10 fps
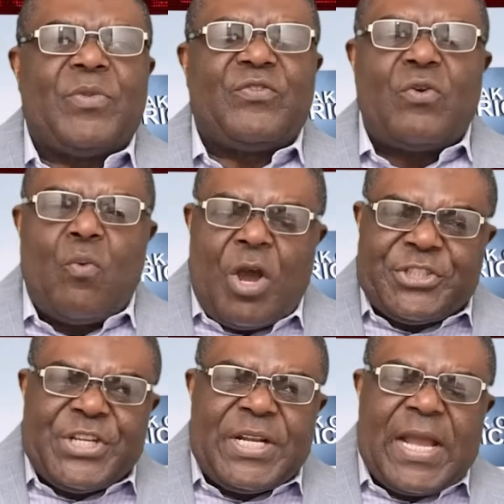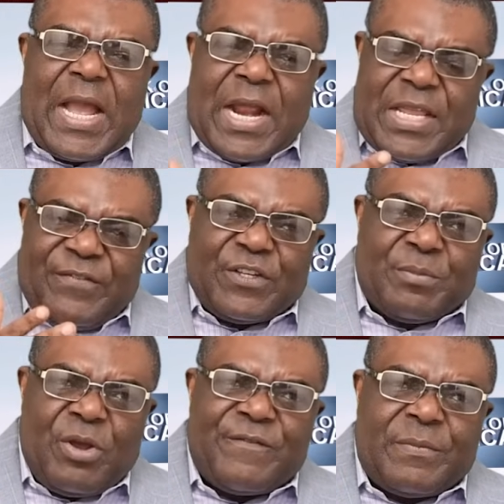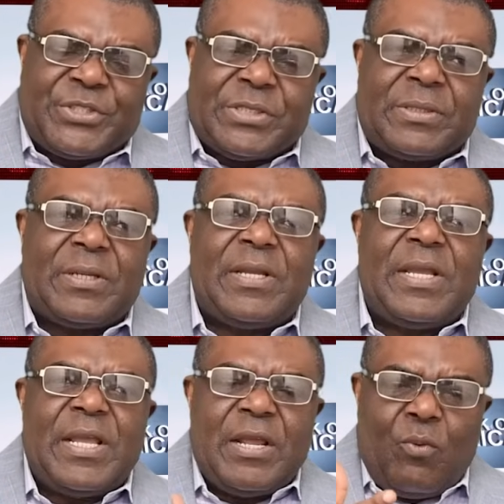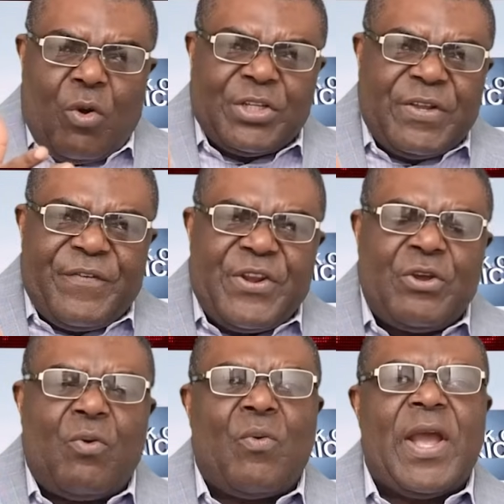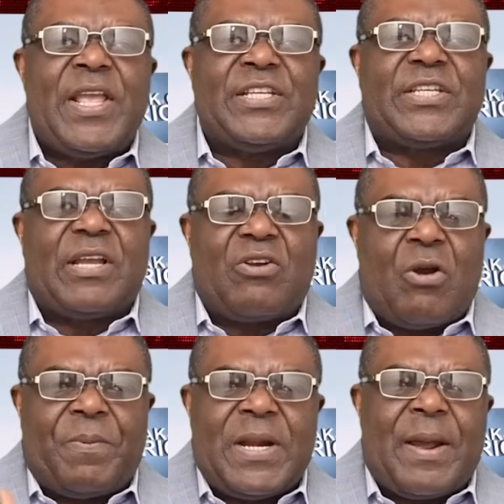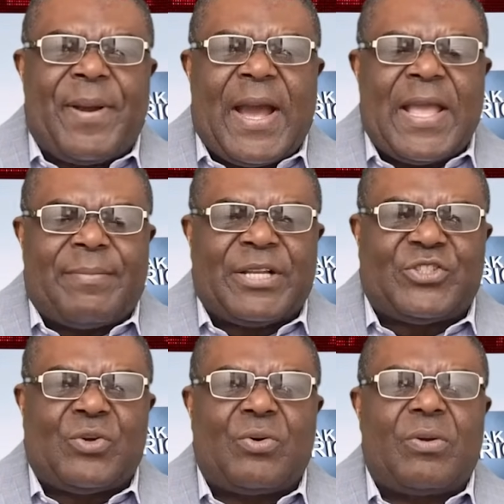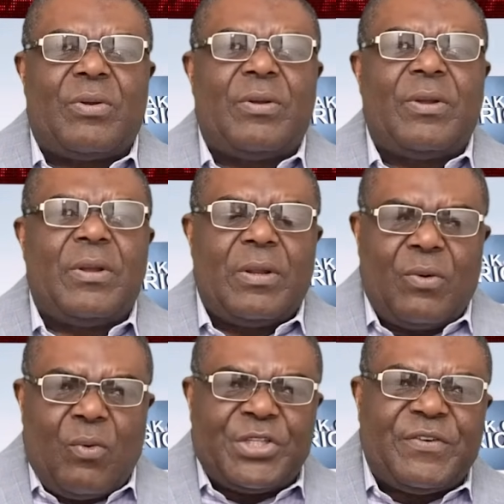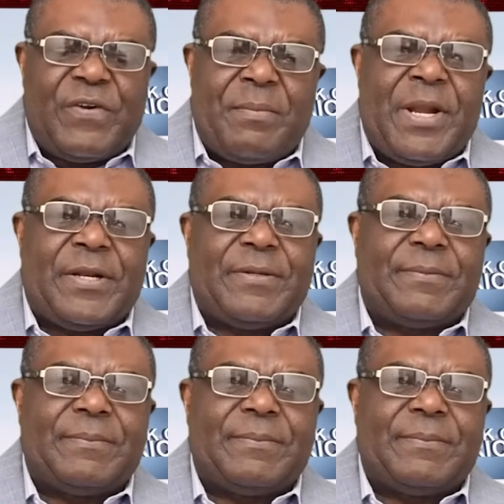So watch it and give us more information. Watch the video where he's complaining about Ayabacho. Watch it for a minute.